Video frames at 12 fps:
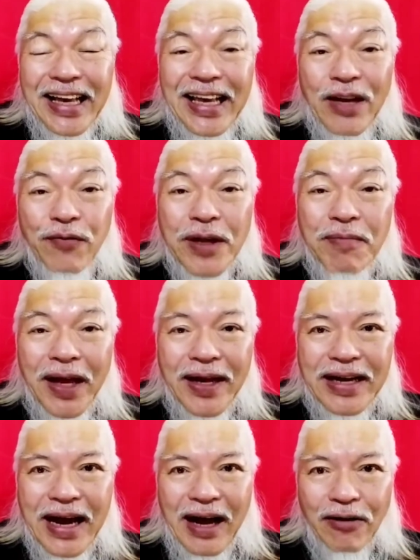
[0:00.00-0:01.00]
Even
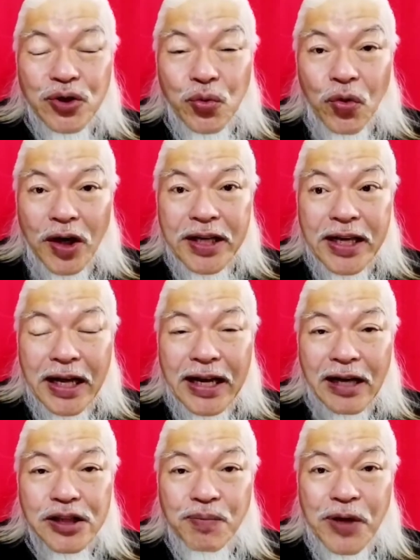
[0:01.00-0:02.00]
adults, working
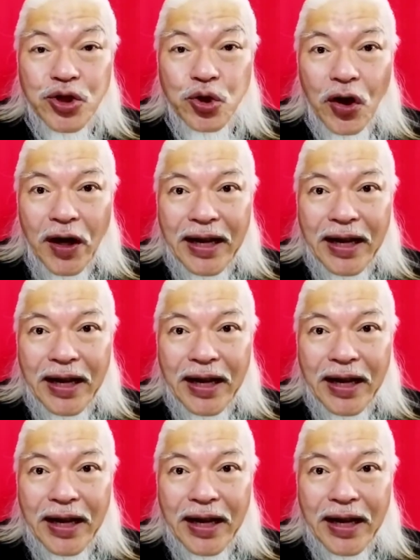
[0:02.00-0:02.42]
adults, mature